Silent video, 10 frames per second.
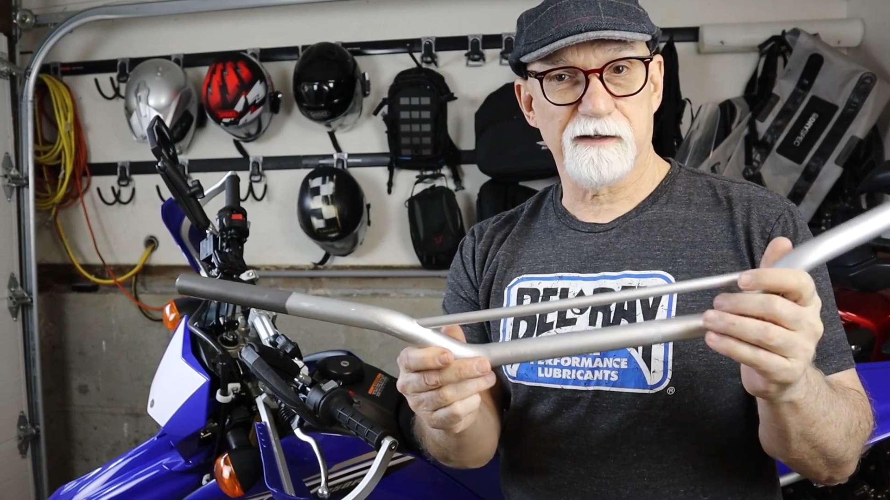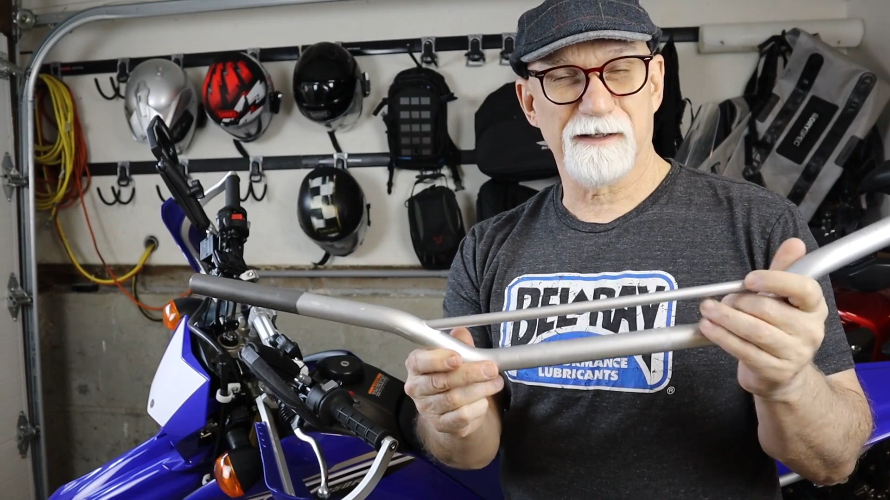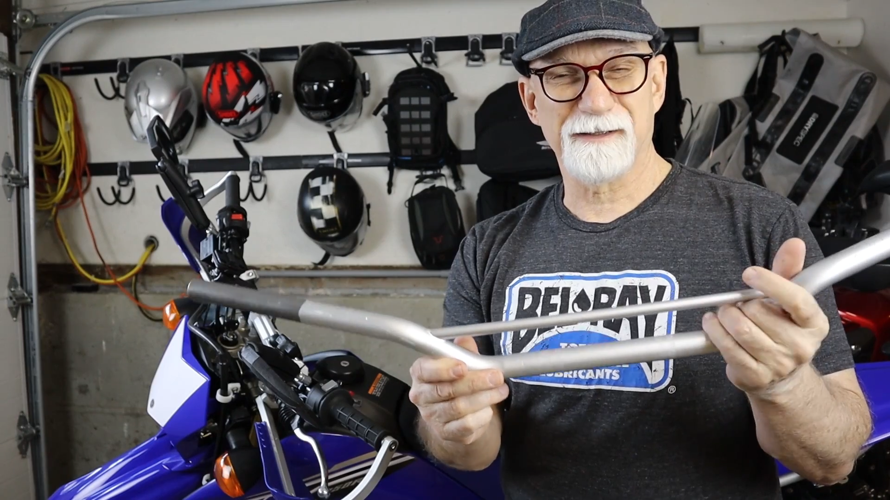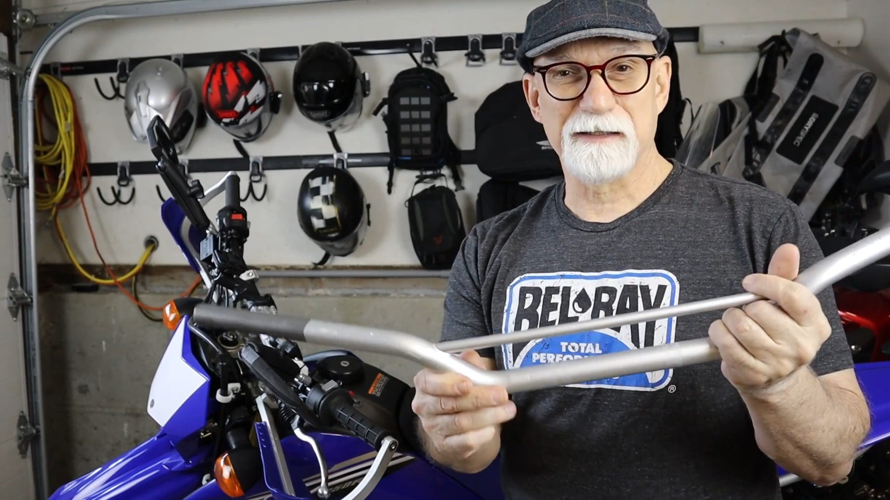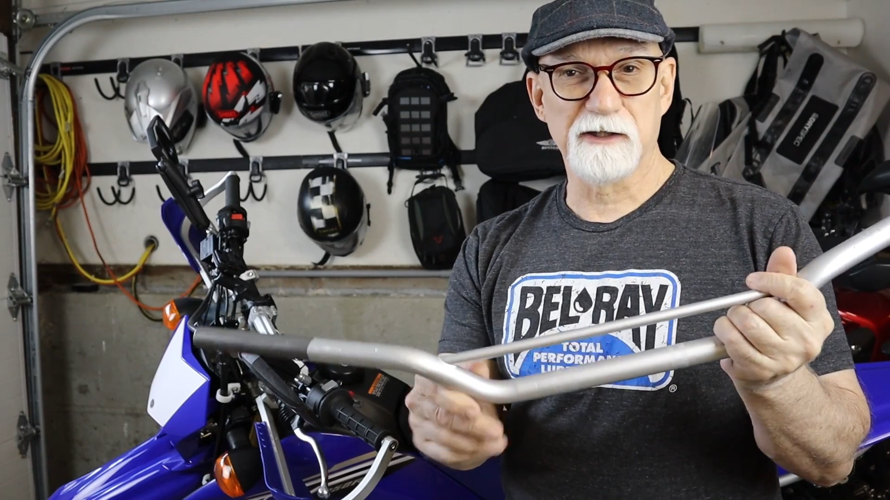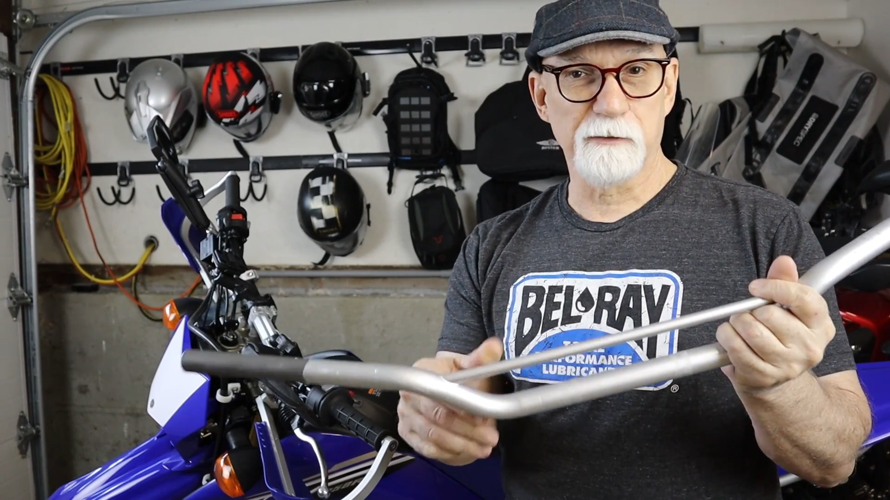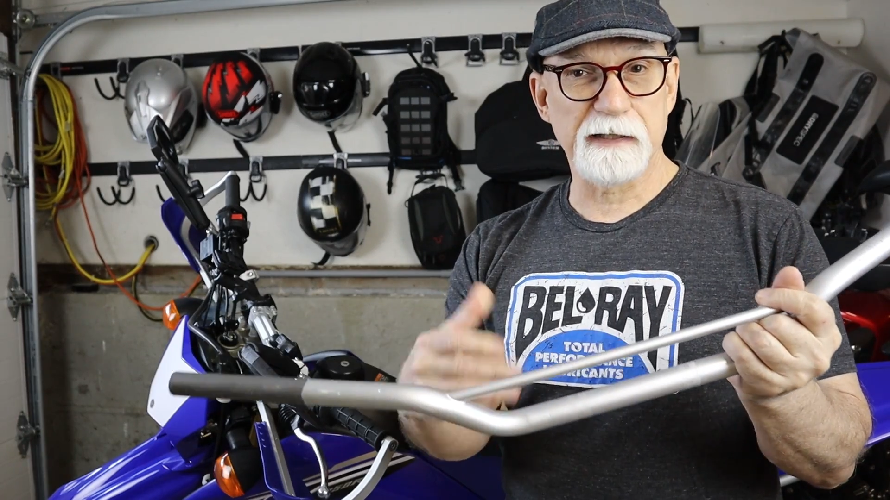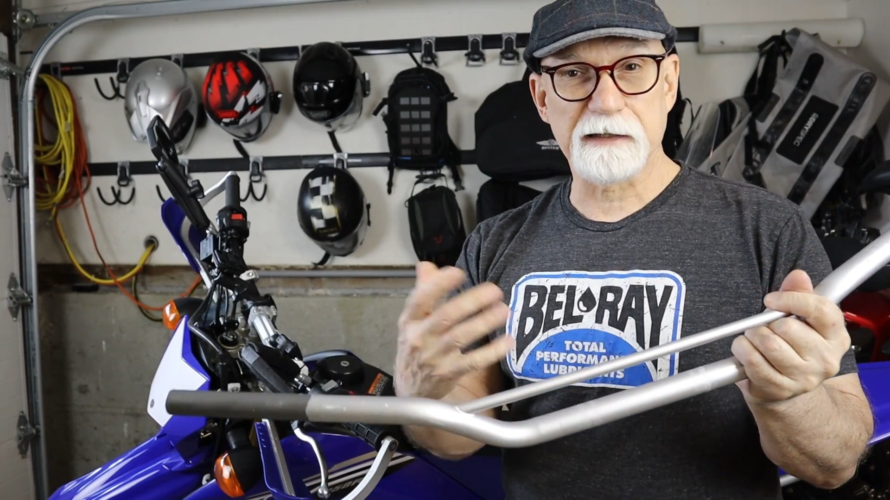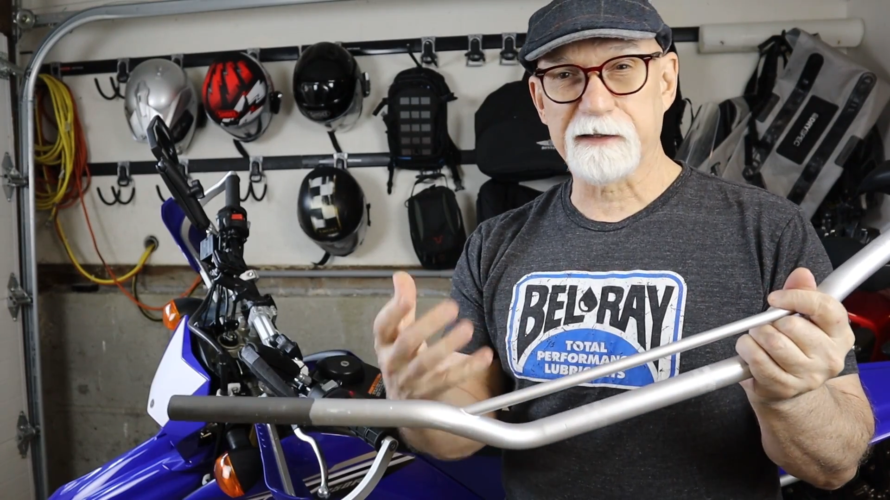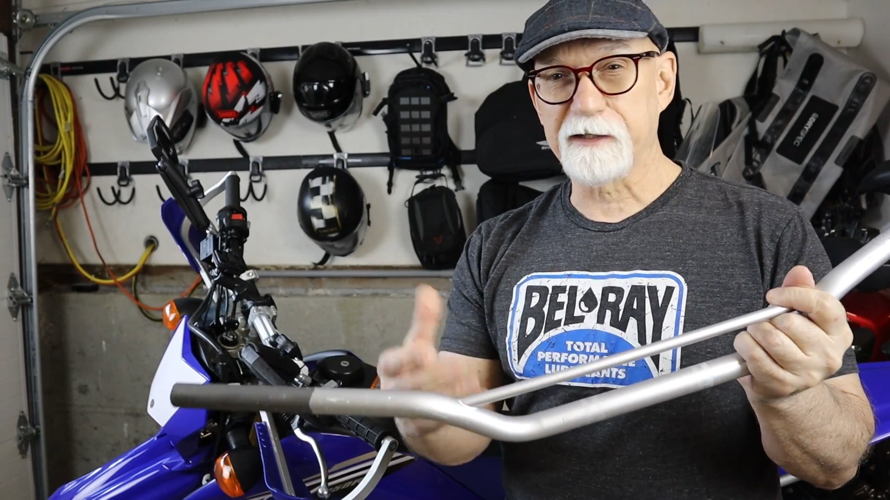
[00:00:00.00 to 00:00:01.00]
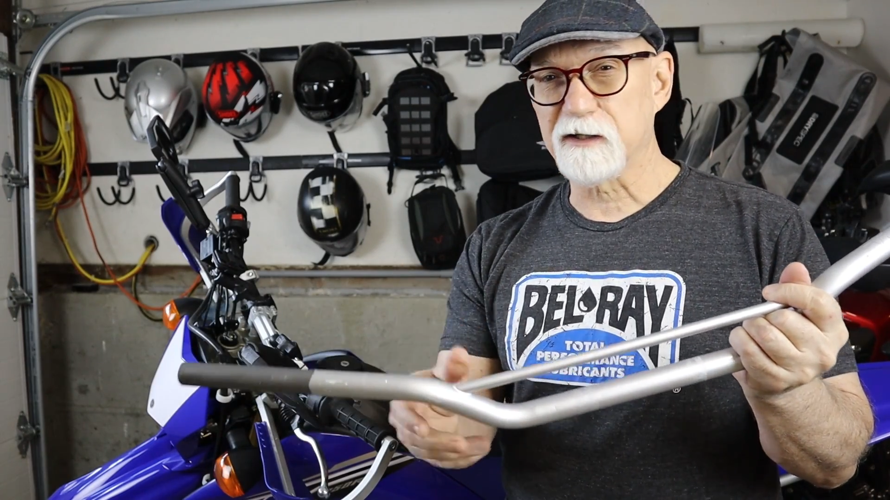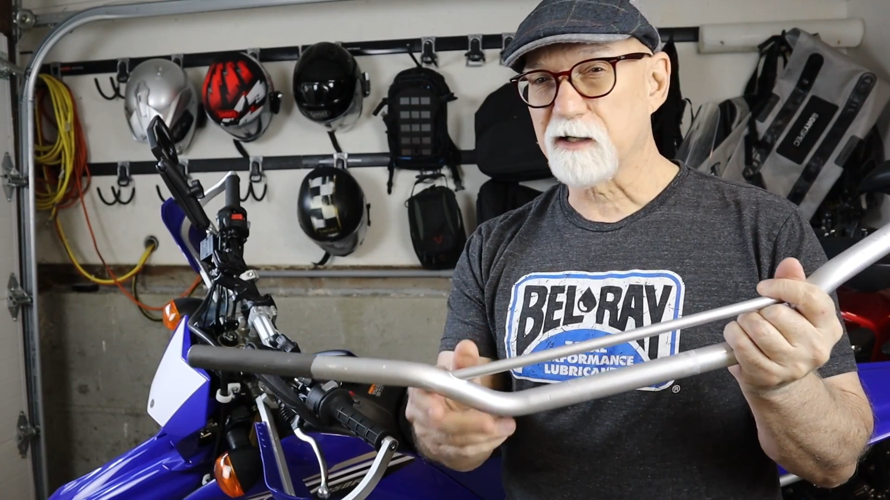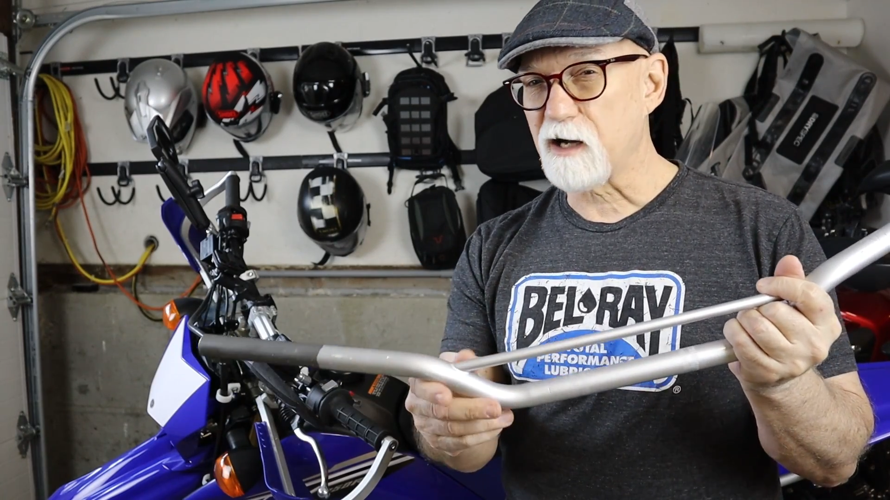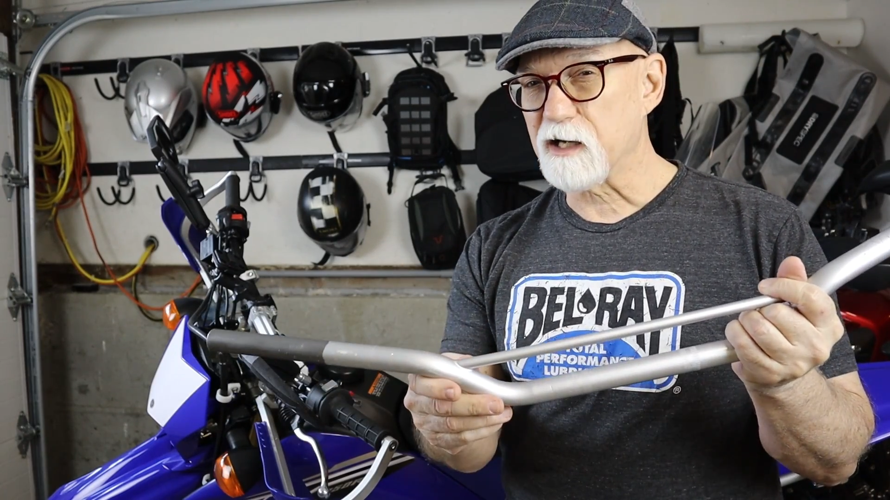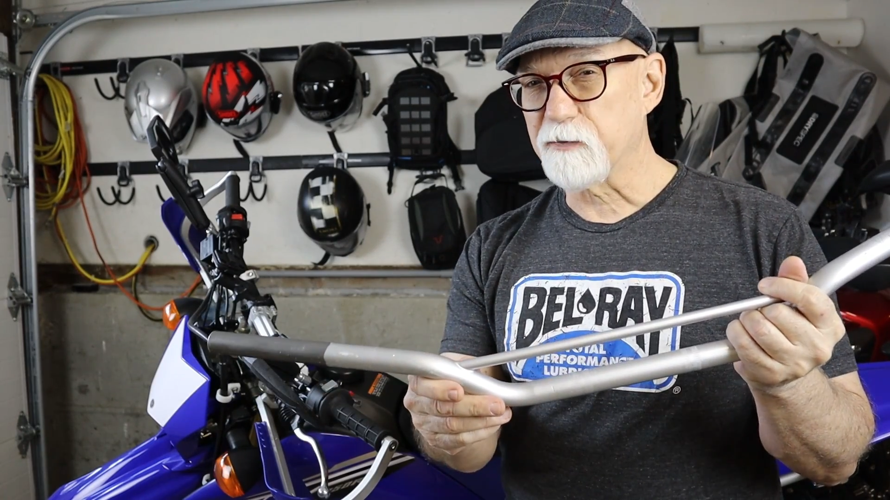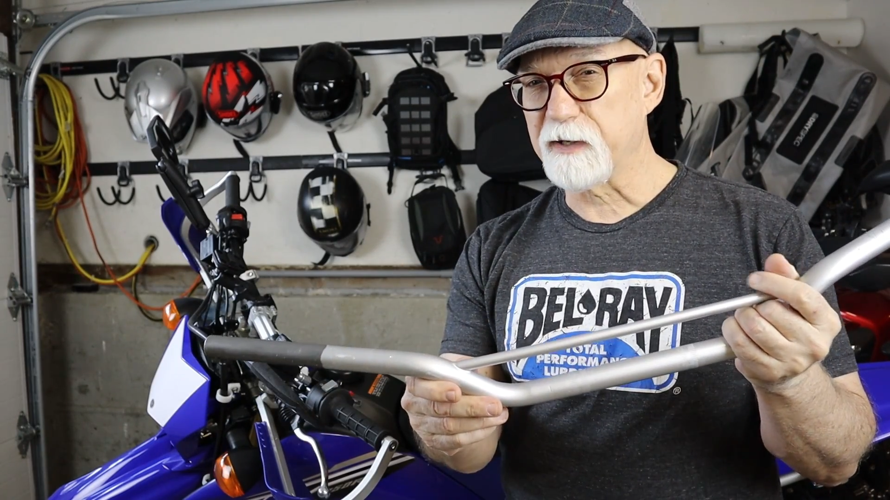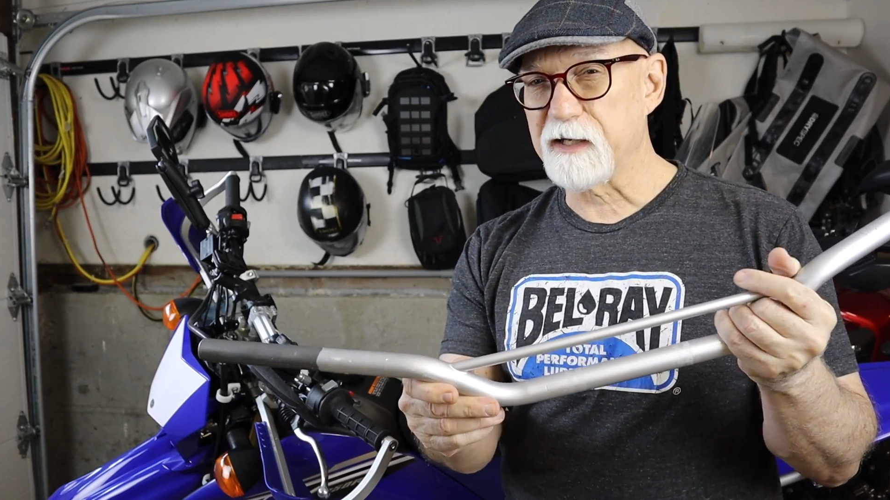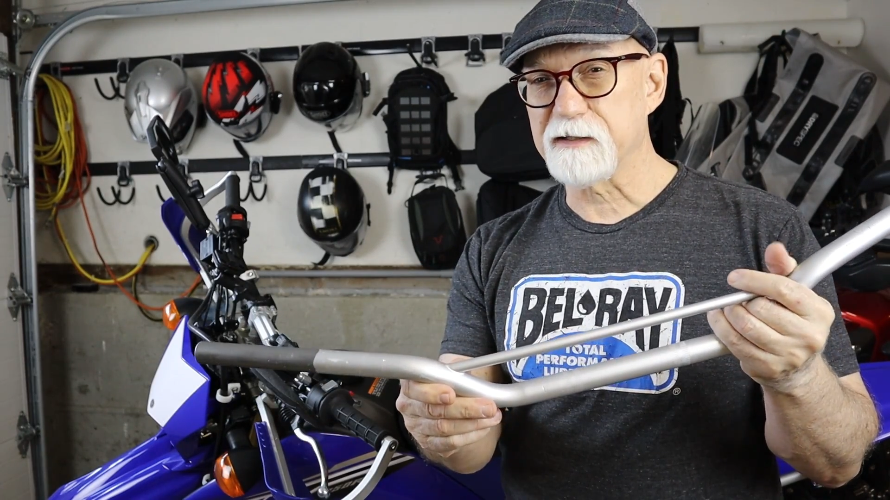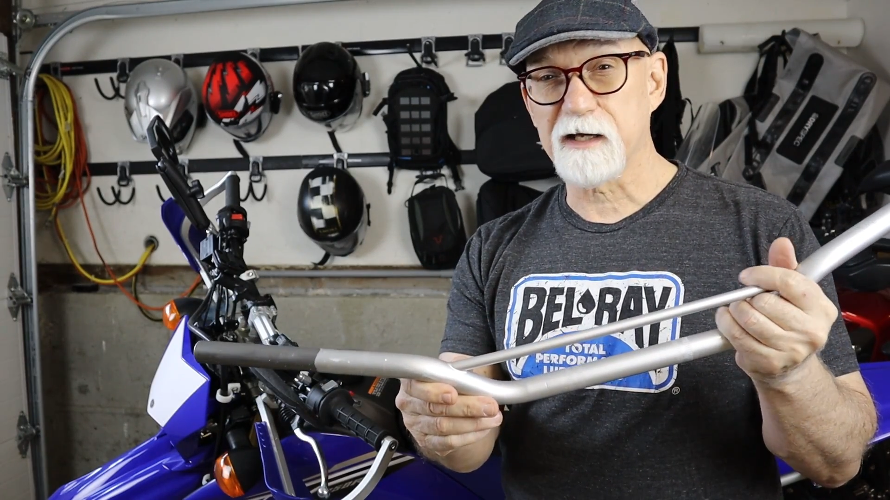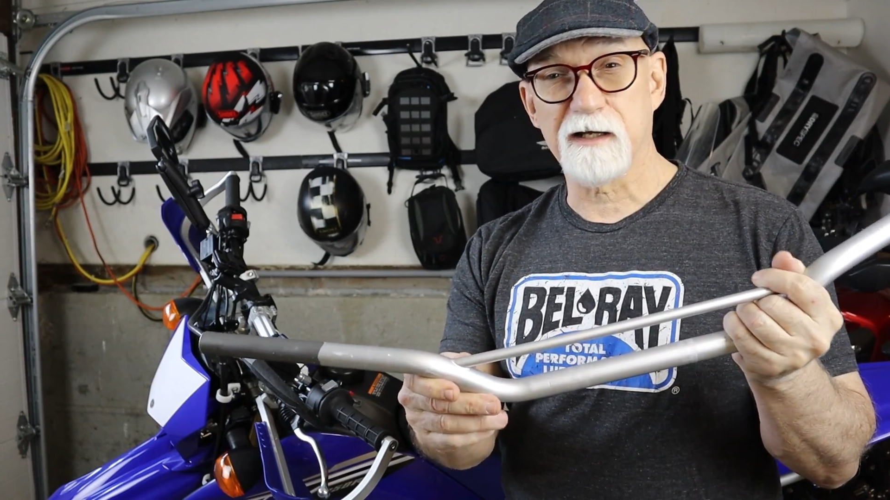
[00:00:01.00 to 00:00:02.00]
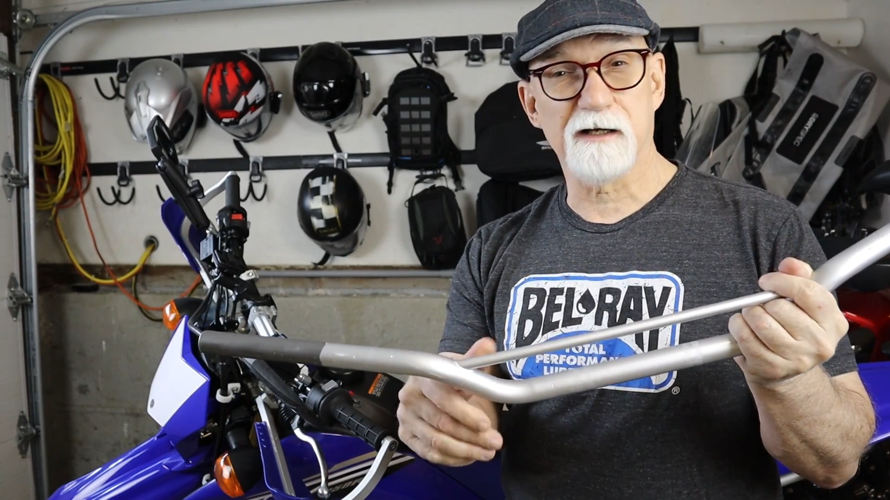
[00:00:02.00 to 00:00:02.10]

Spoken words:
a little bit cleaner cockpit and